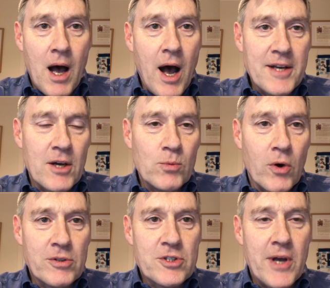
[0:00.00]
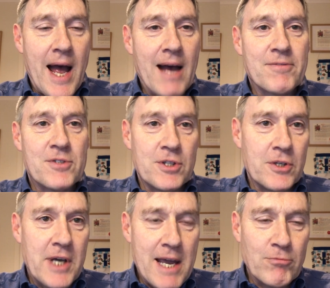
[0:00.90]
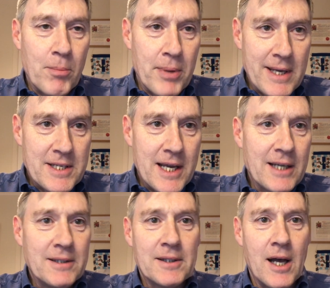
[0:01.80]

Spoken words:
I don't want to have to keep repeating